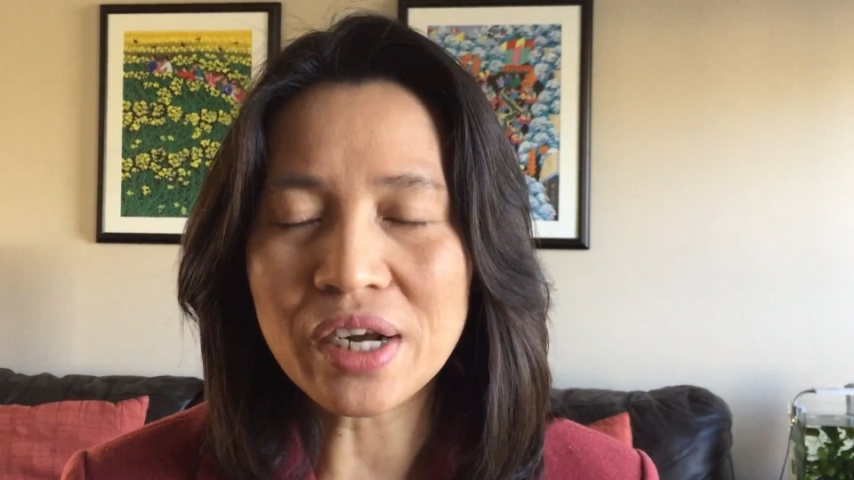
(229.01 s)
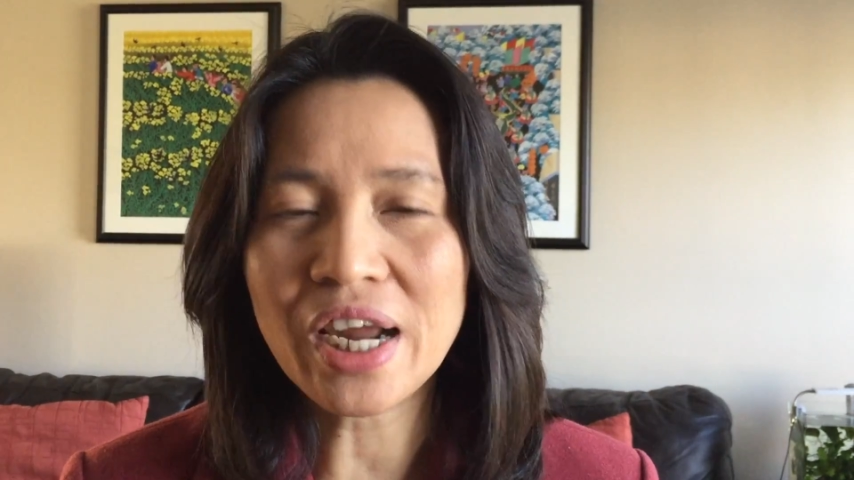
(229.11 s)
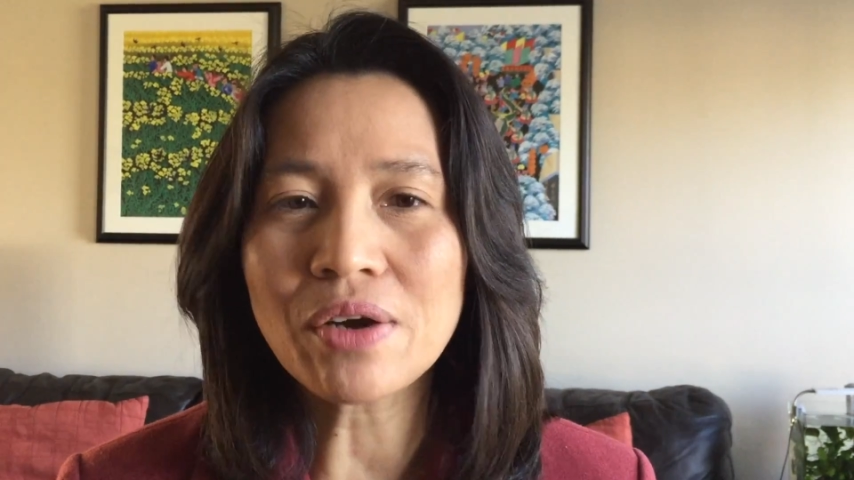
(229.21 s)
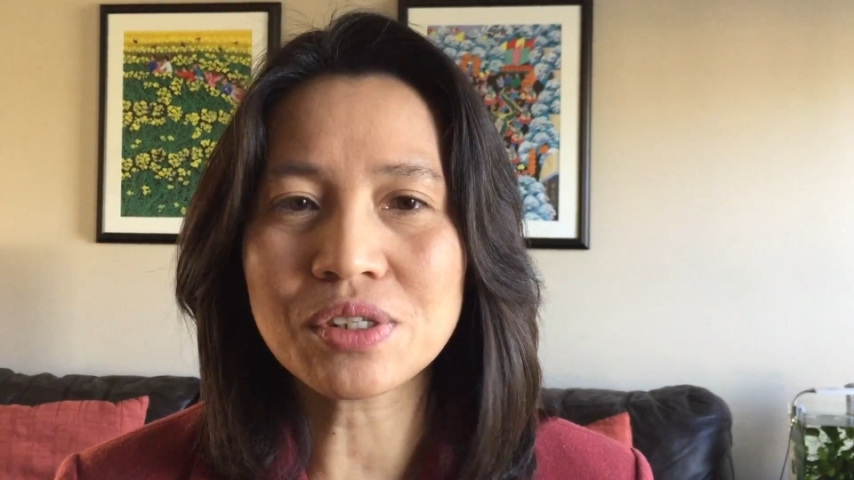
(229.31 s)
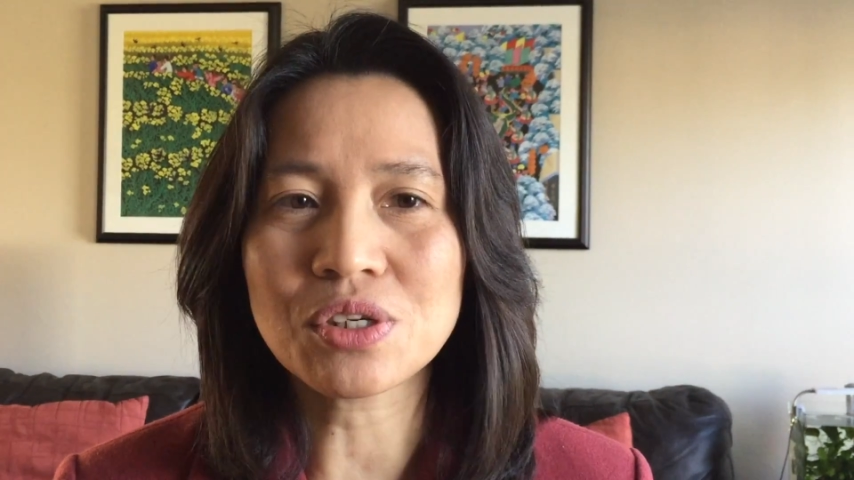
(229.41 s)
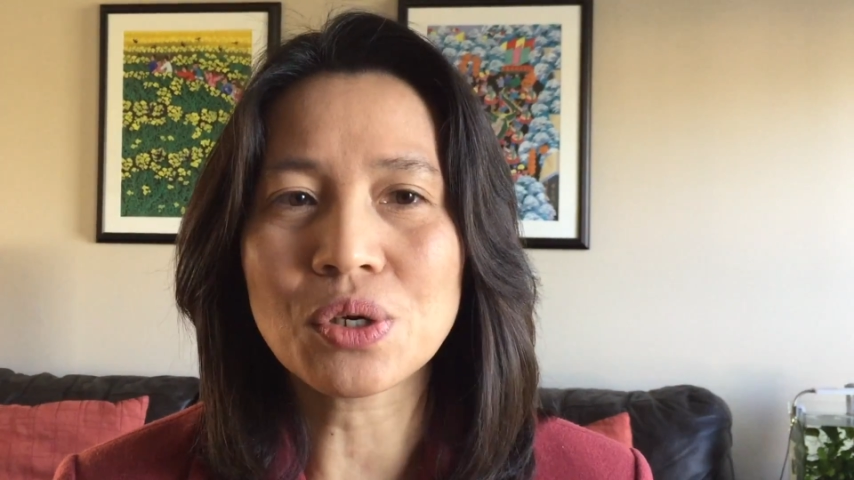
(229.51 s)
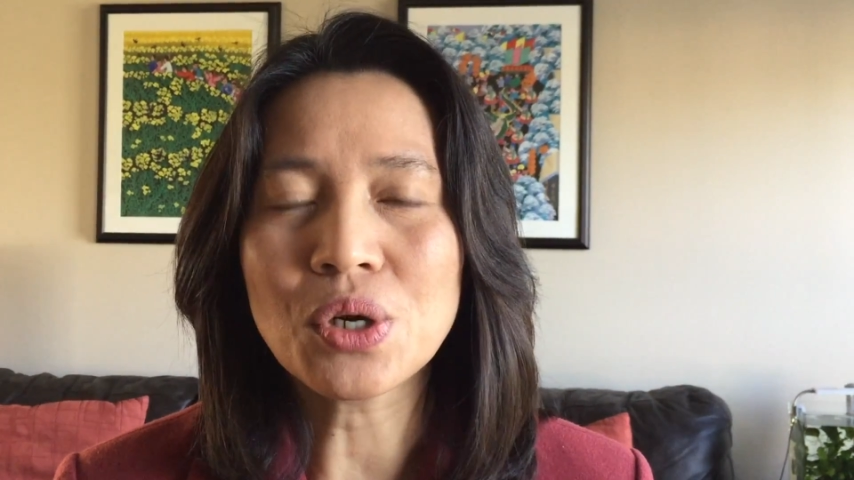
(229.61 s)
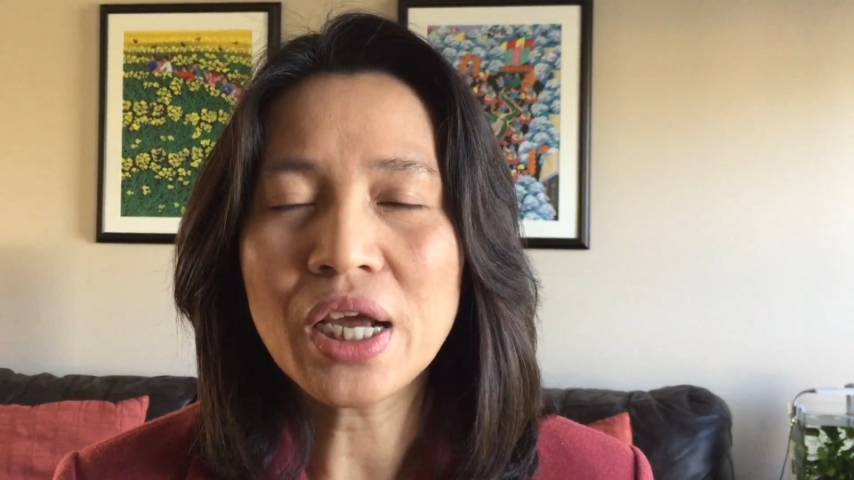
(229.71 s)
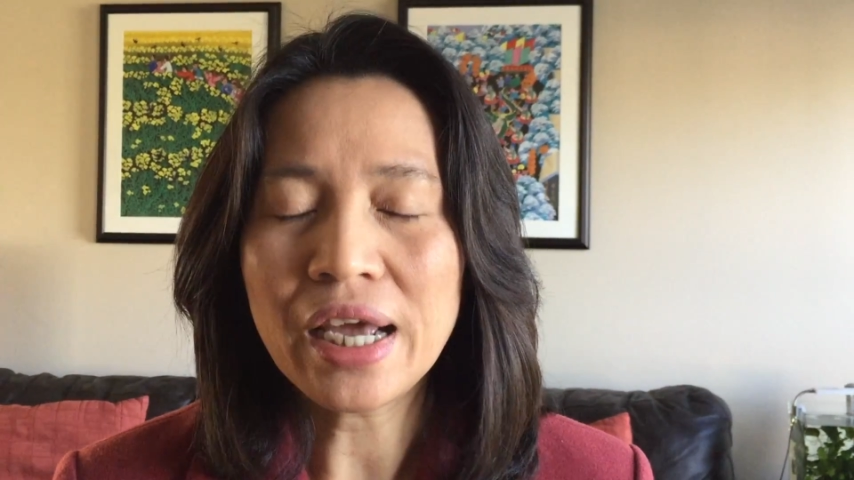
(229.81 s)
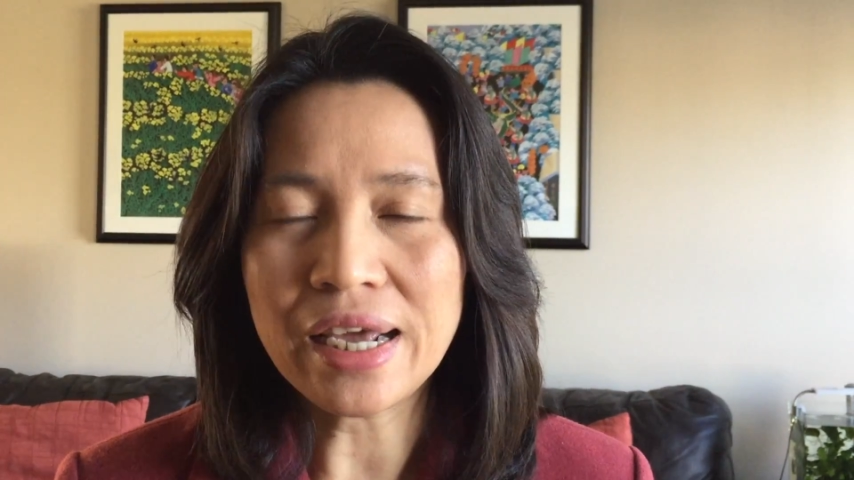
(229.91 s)
character
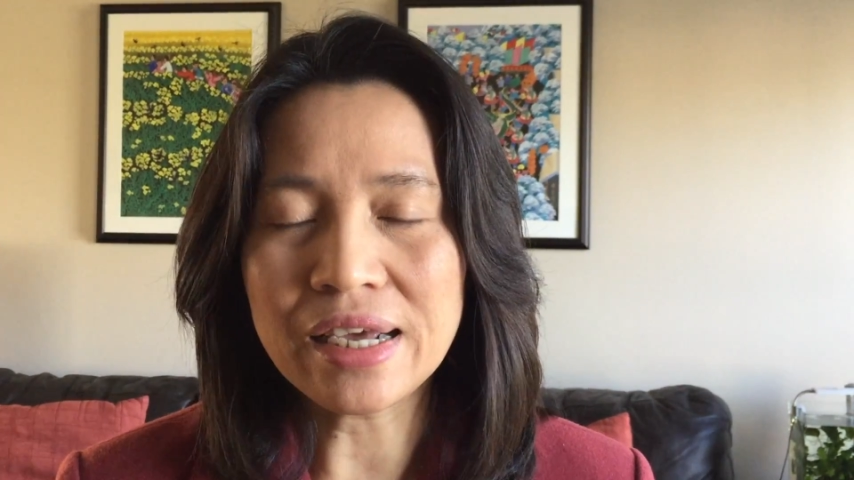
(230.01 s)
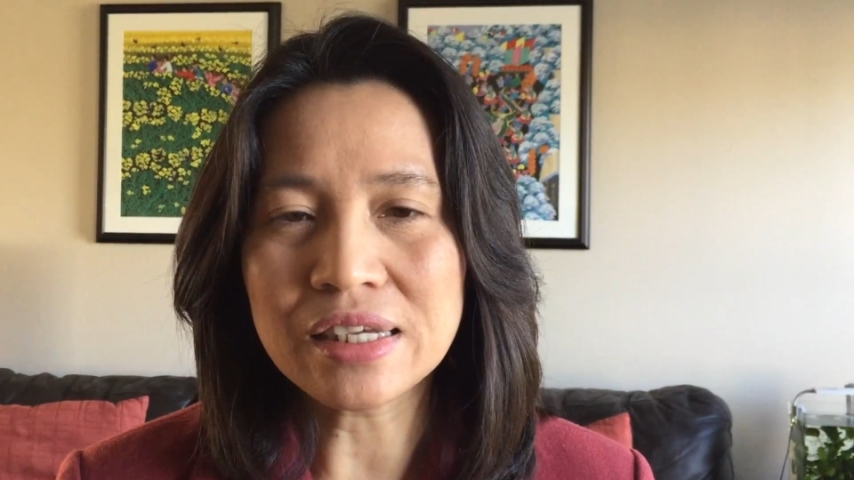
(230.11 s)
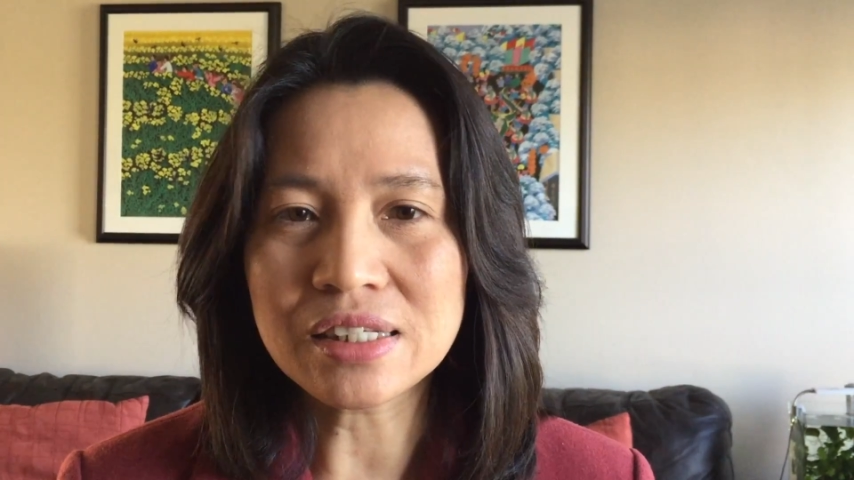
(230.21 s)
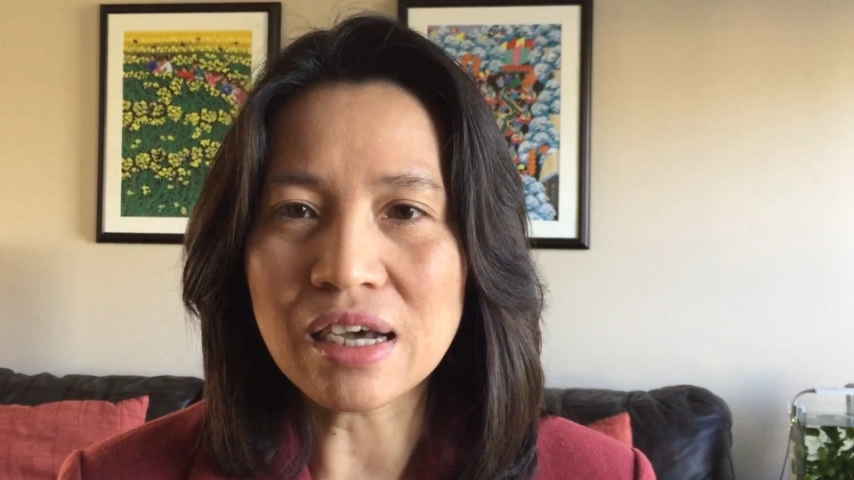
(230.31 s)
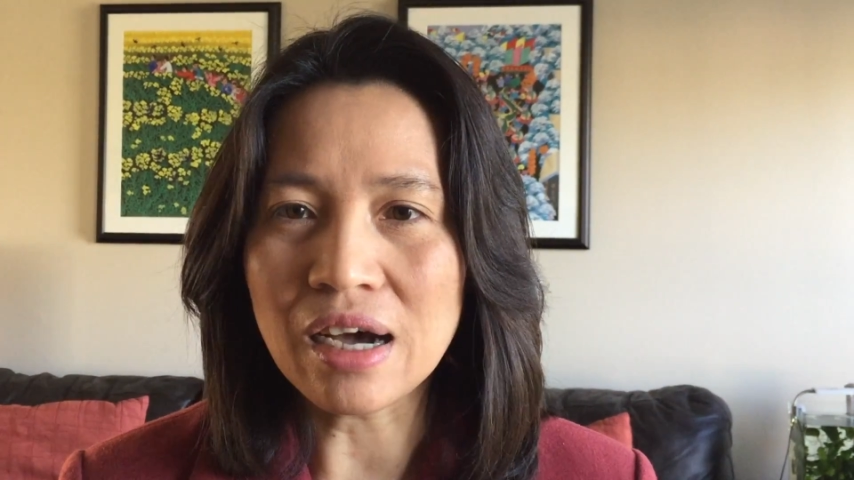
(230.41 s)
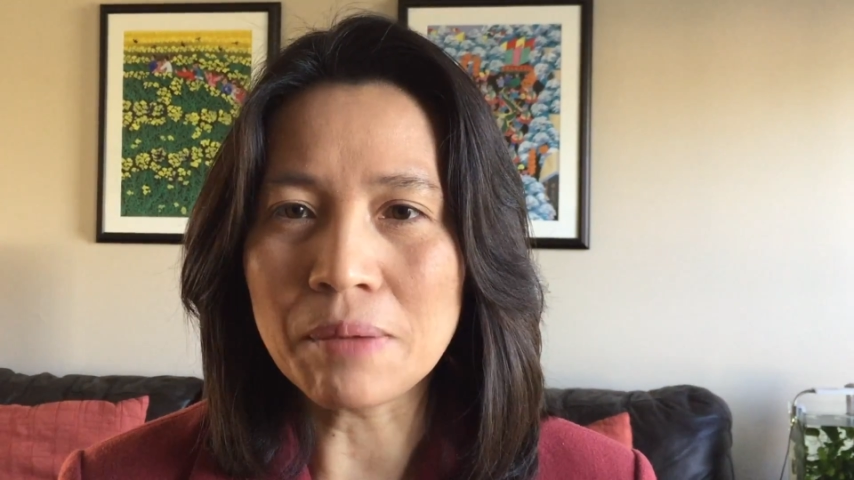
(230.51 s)
is a